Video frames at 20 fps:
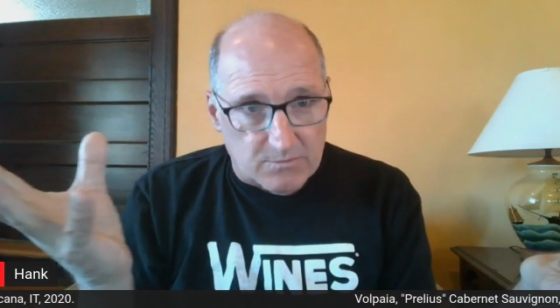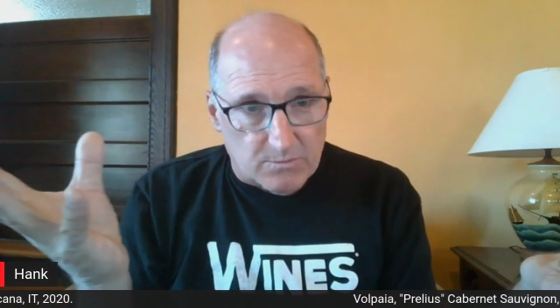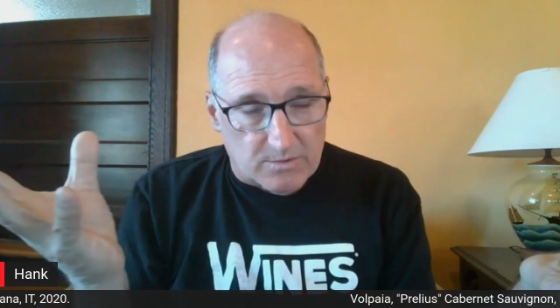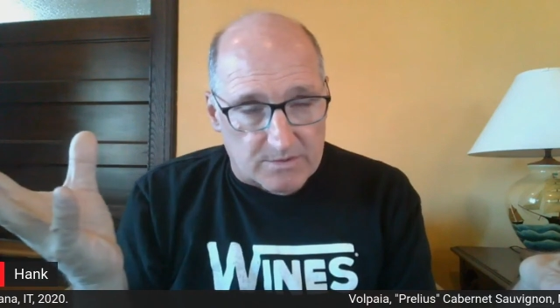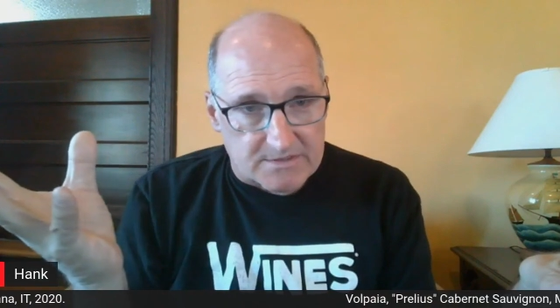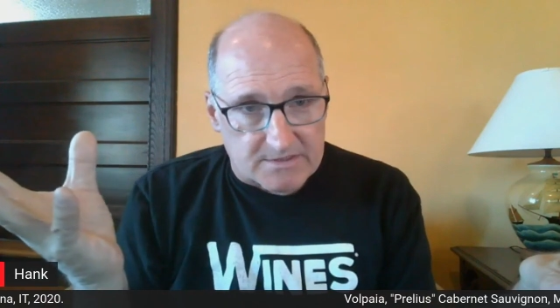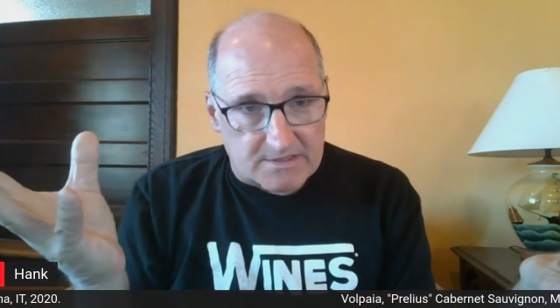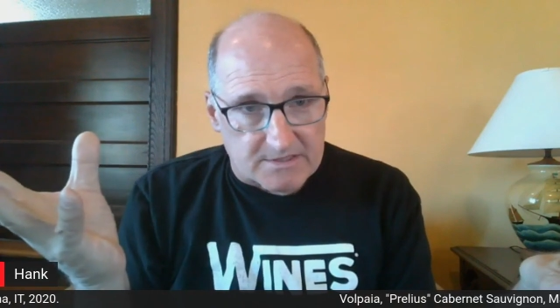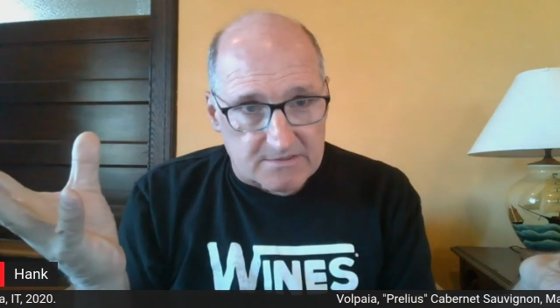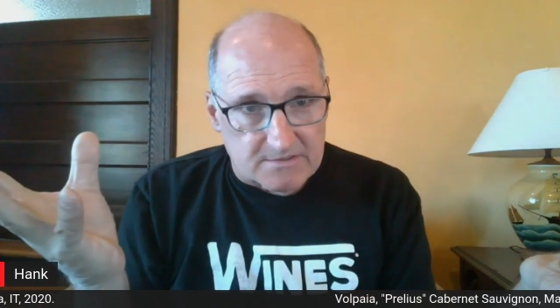
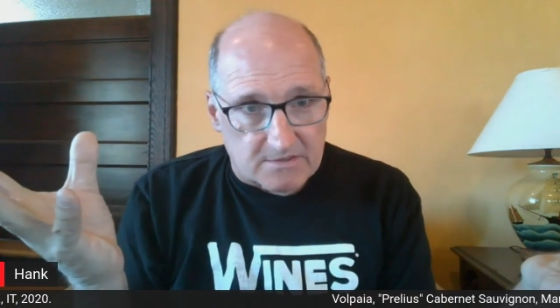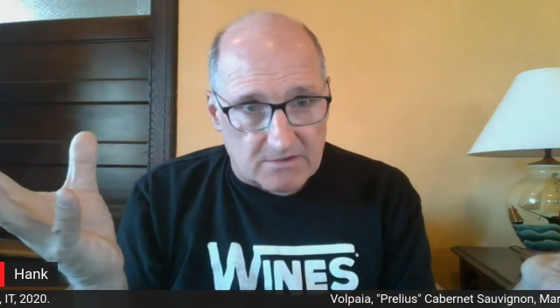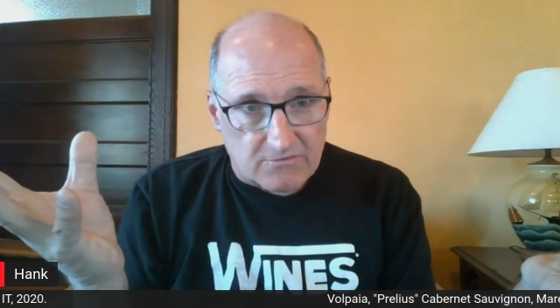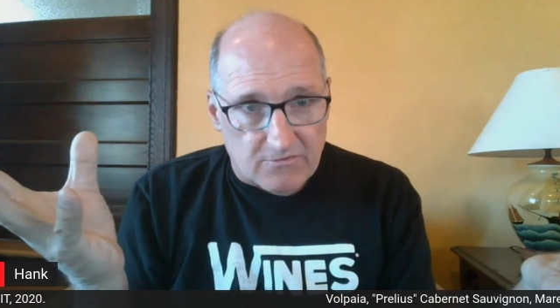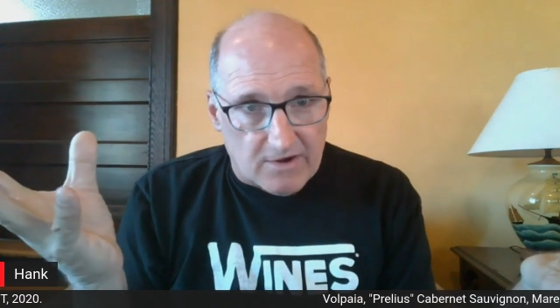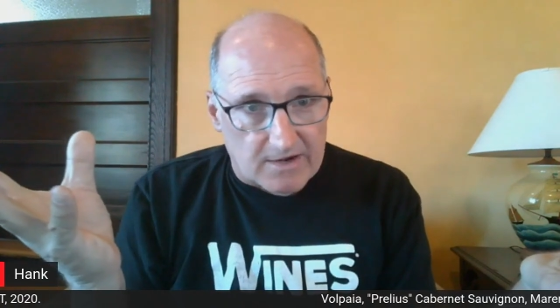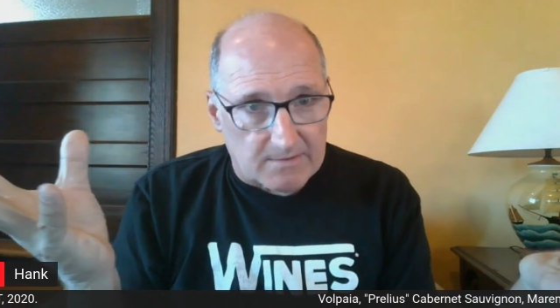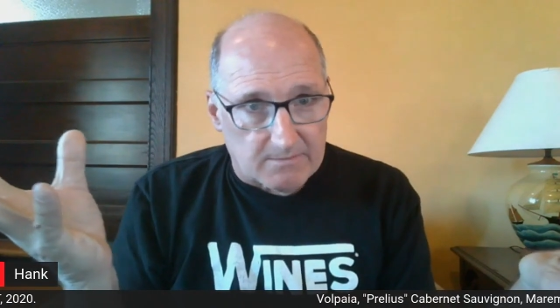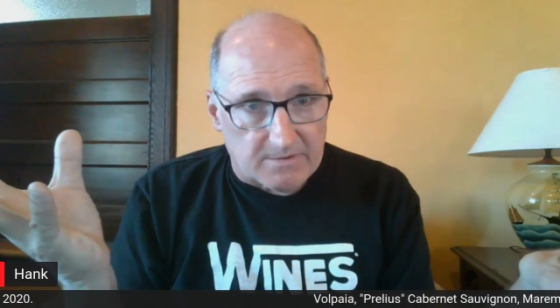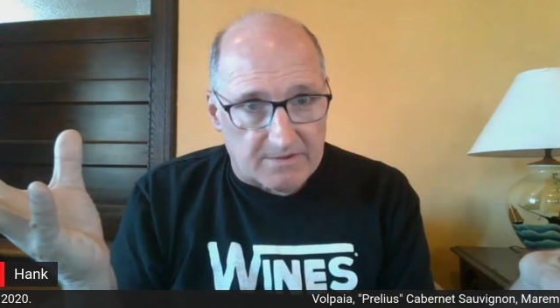was this
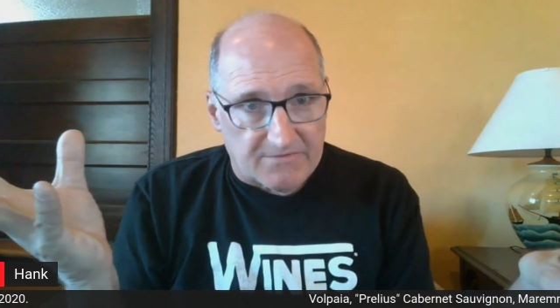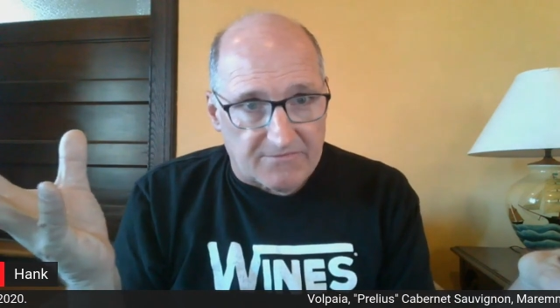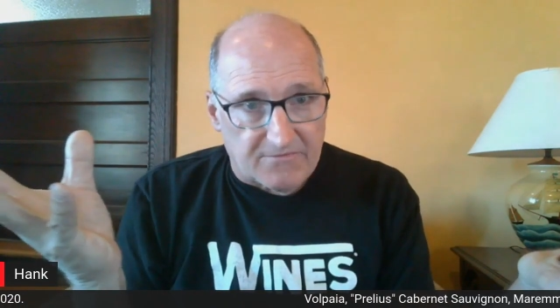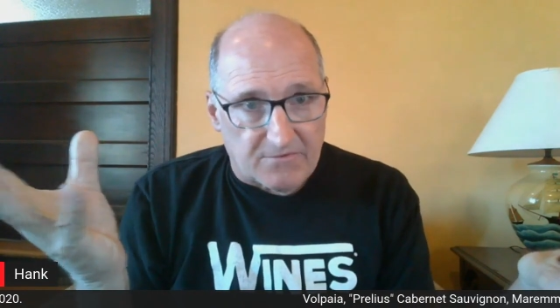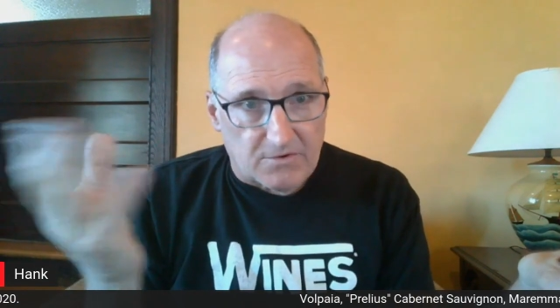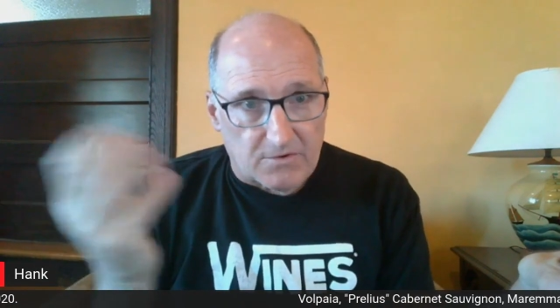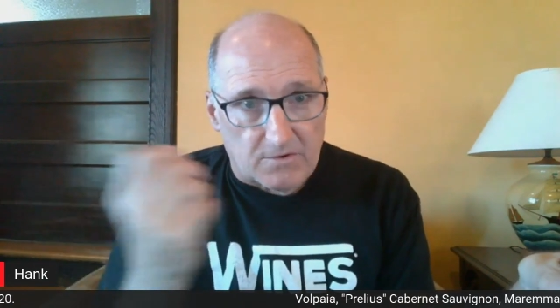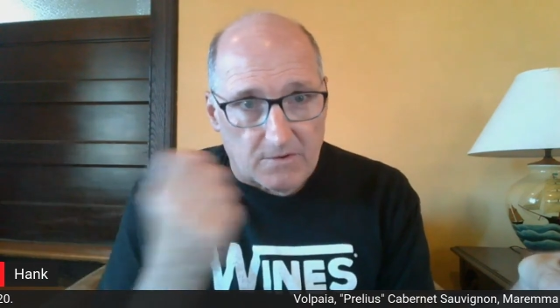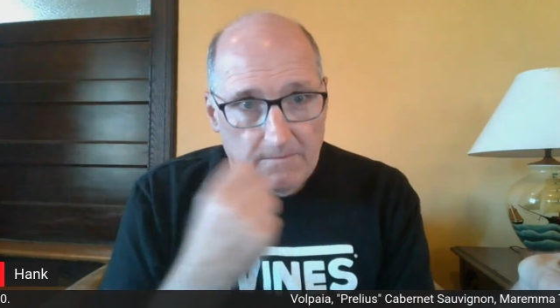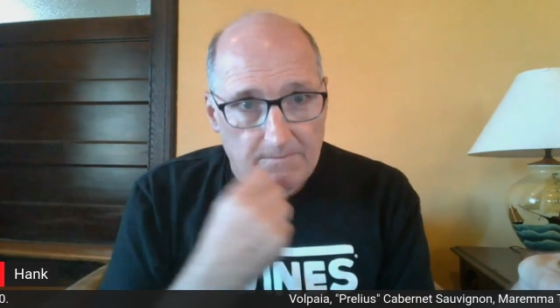incredibly
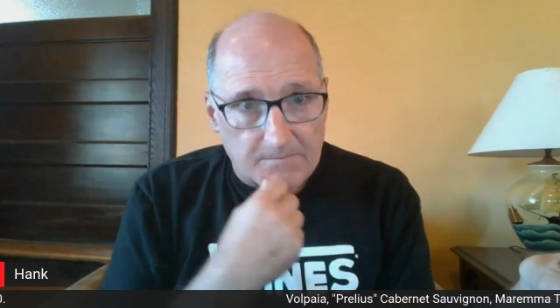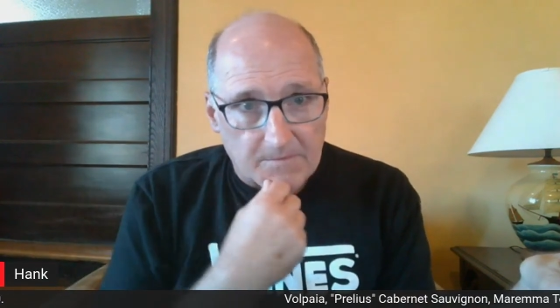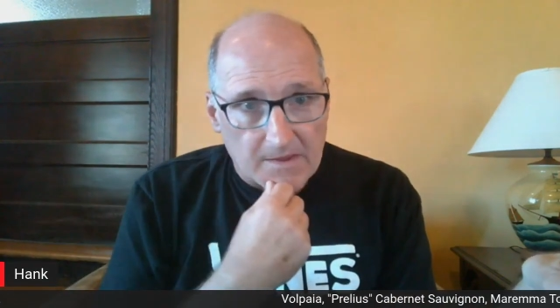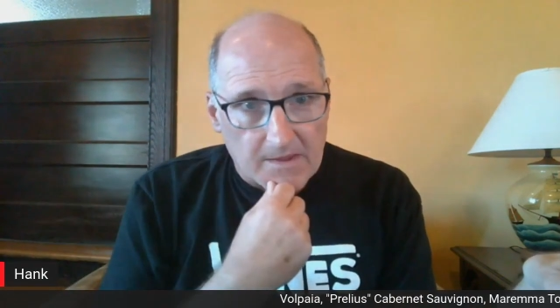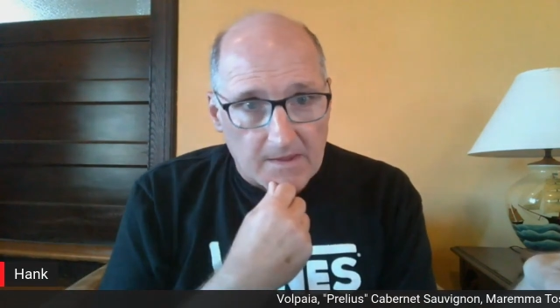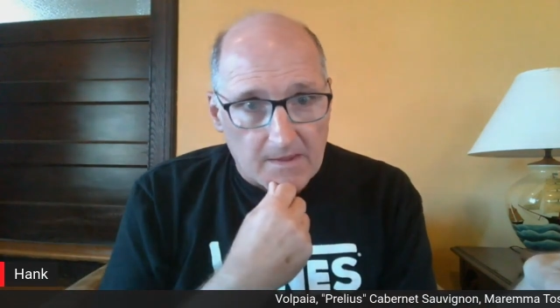fertile